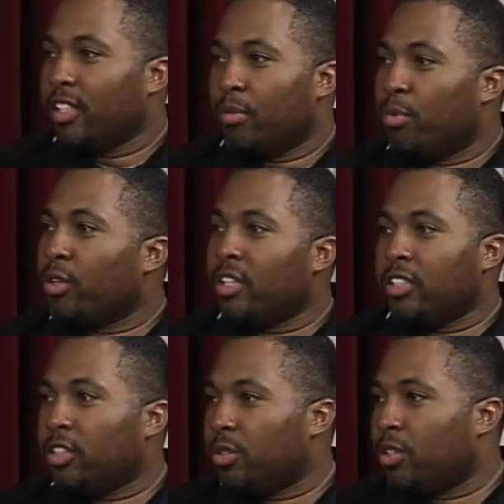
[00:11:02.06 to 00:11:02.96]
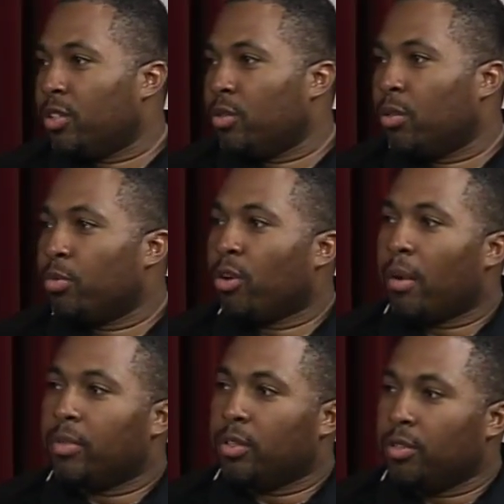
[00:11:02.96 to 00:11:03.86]
The more things that you can do, the more
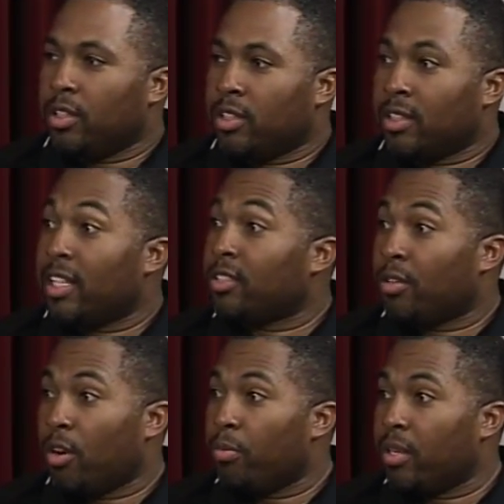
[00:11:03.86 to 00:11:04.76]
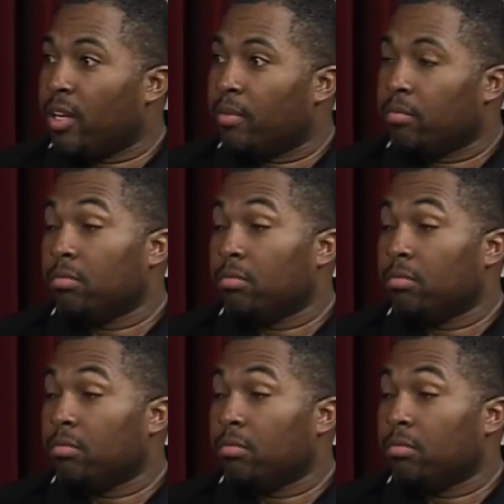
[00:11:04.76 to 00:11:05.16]
opportunities that's going to open up.